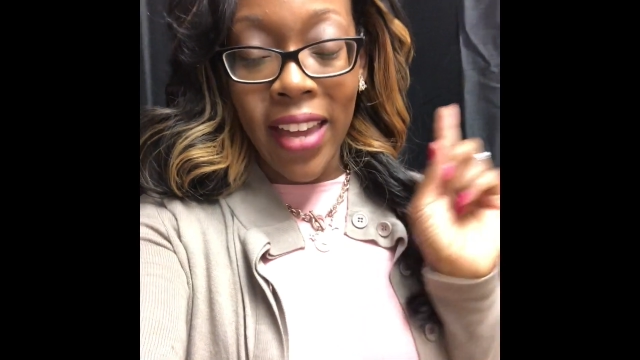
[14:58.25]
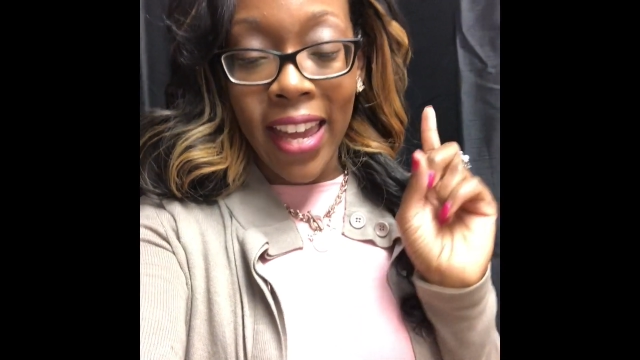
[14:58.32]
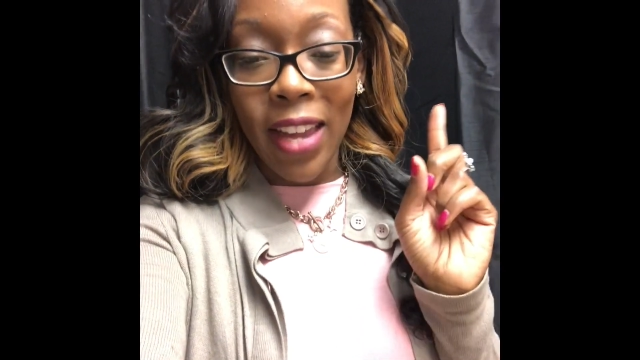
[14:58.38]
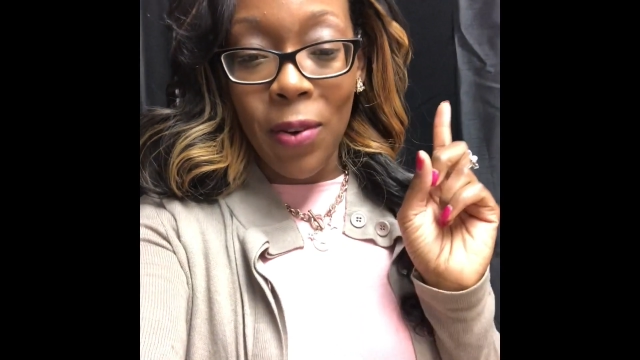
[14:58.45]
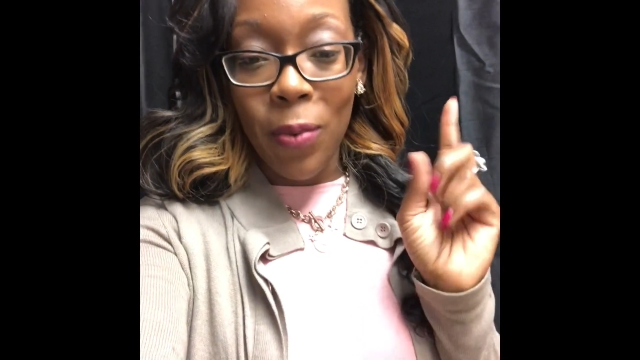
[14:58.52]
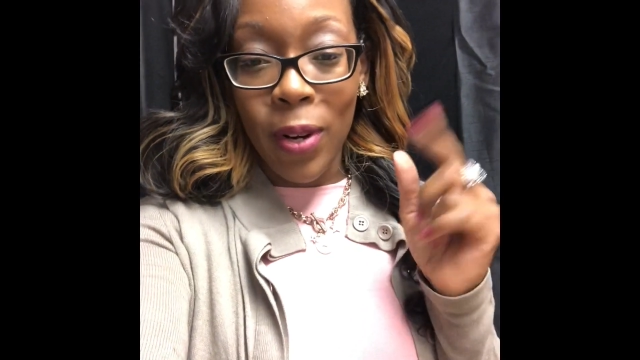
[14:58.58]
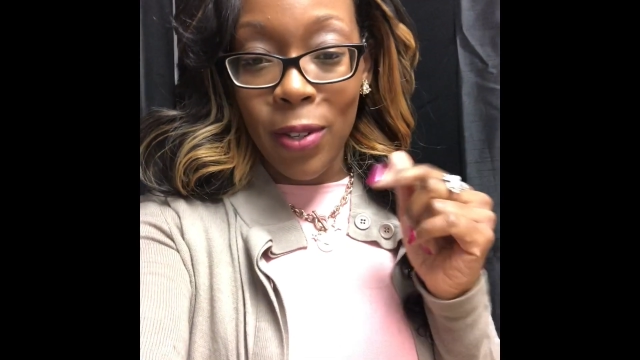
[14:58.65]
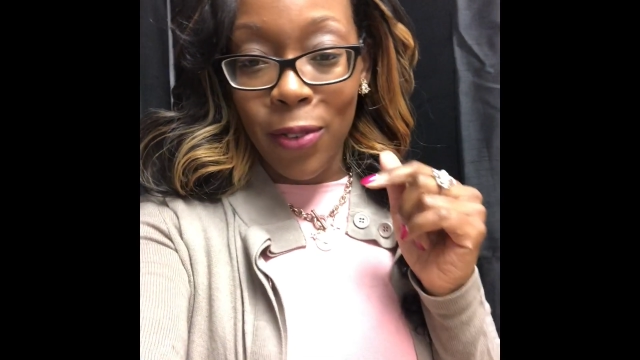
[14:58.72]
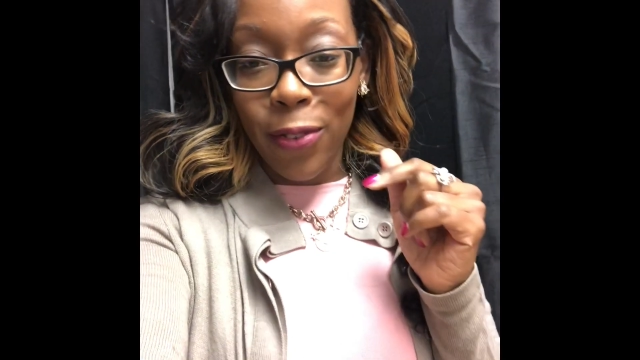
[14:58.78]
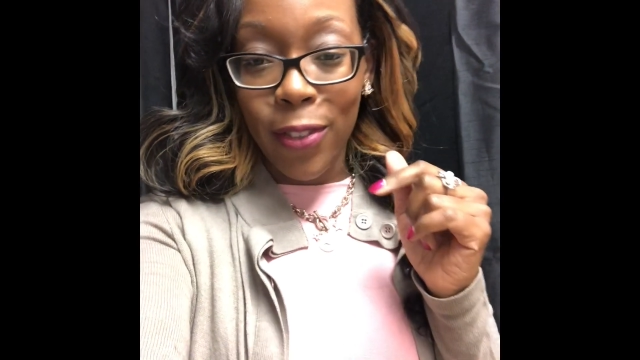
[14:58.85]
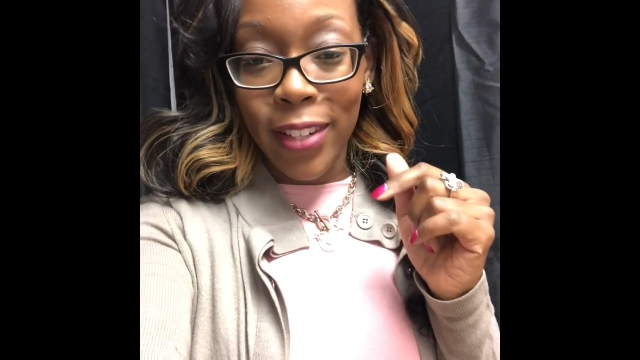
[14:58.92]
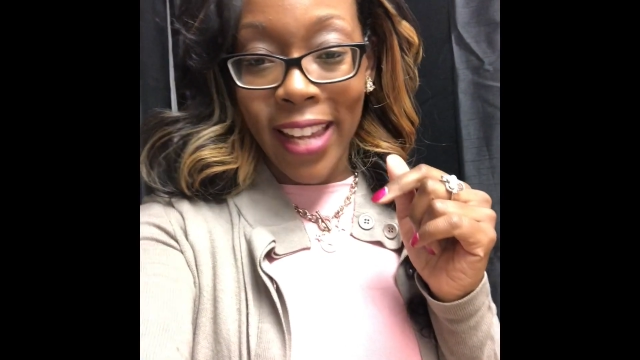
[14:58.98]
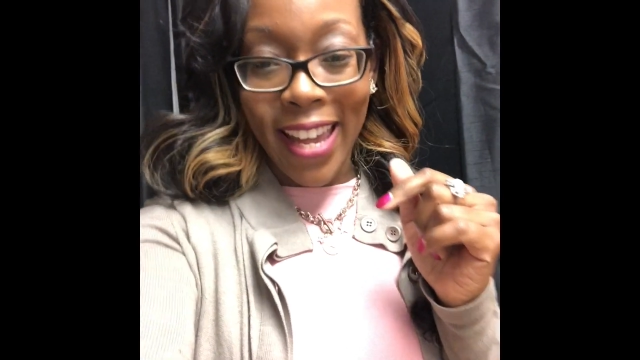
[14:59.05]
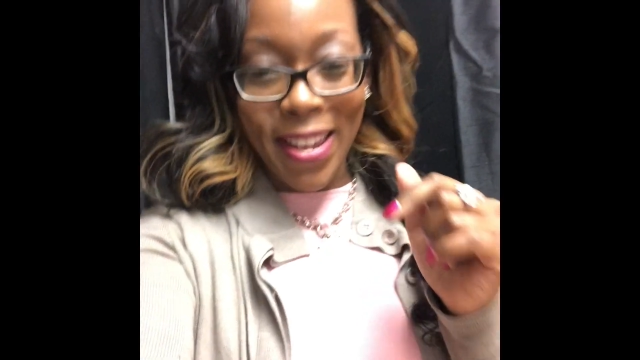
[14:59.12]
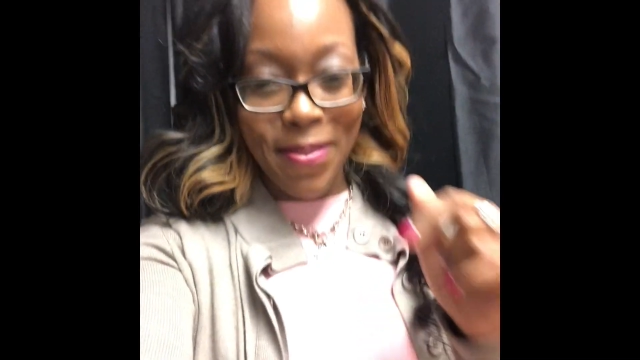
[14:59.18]
a wonderful
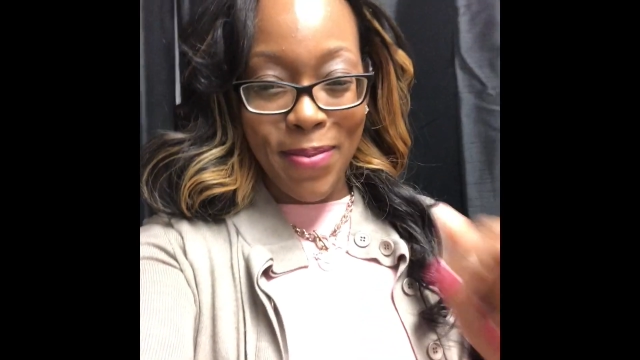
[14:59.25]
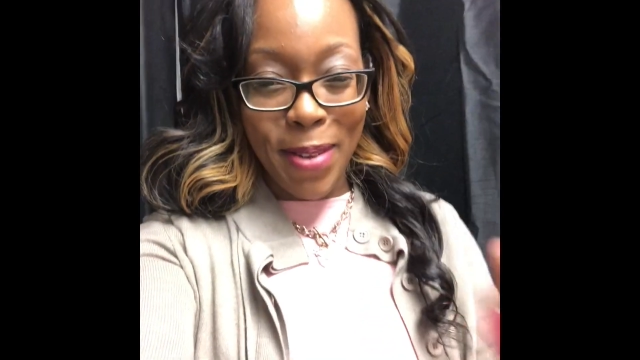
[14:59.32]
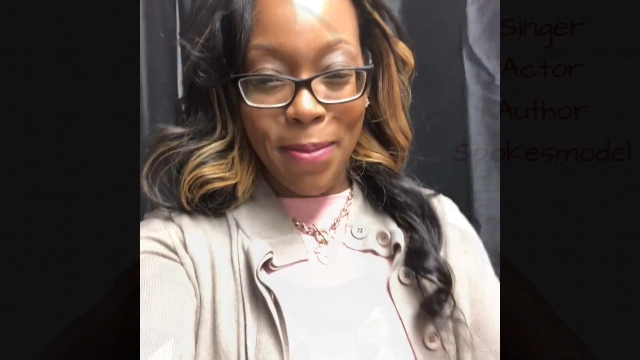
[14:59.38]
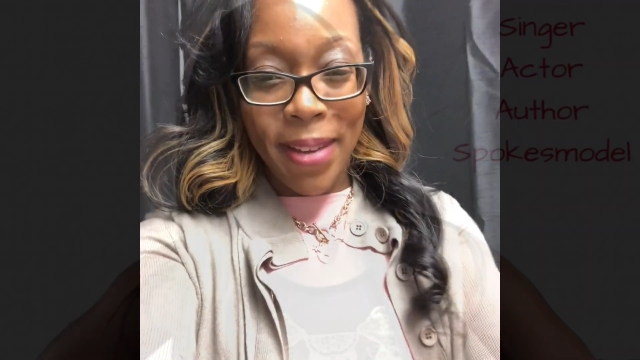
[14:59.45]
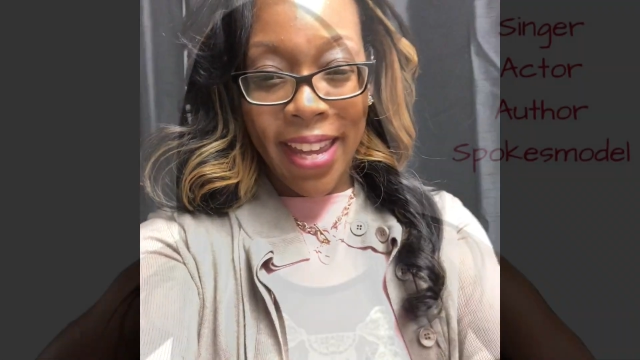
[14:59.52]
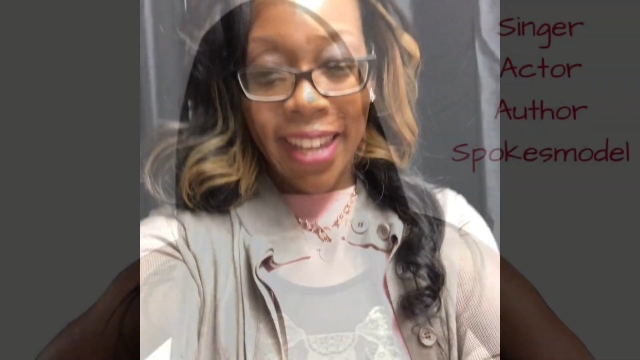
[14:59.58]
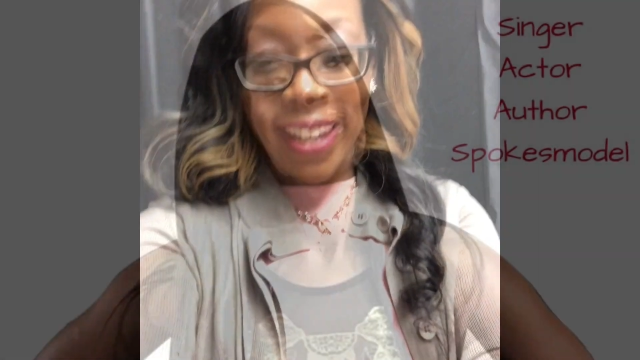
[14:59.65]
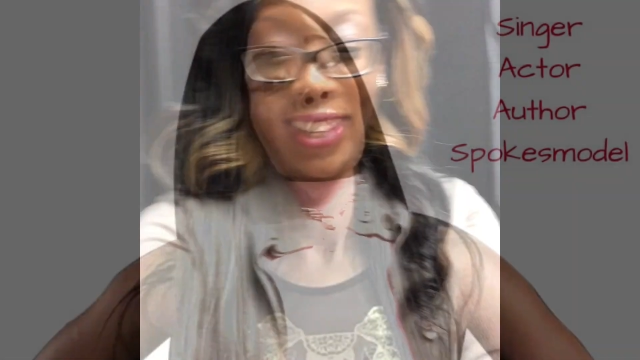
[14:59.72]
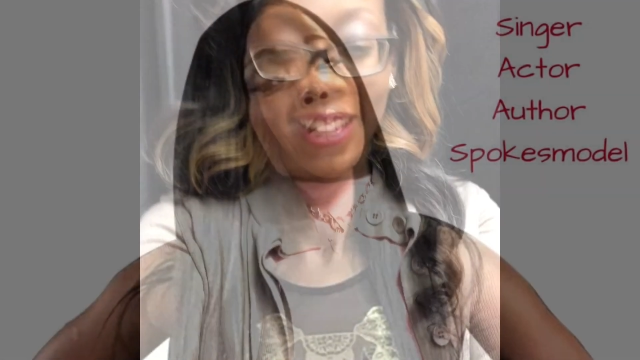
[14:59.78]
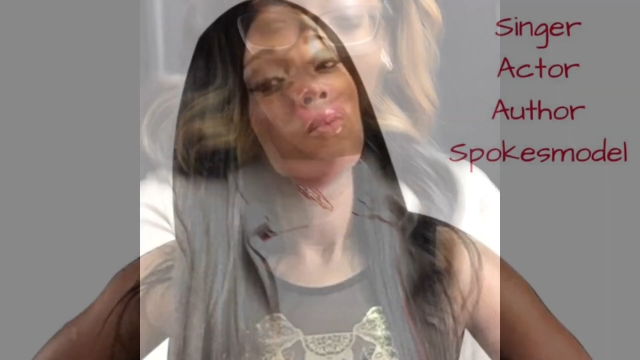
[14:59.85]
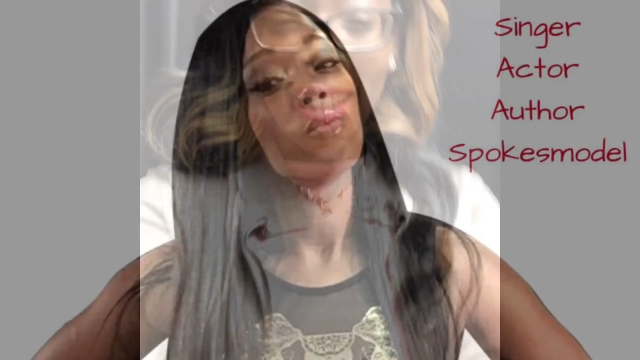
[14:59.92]
day. Bye-bye.